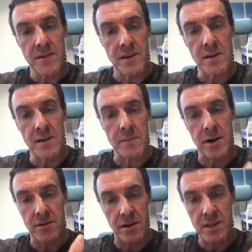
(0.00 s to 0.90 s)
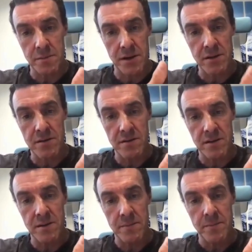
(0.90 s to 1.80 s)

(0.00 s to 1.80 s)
hear about their experience,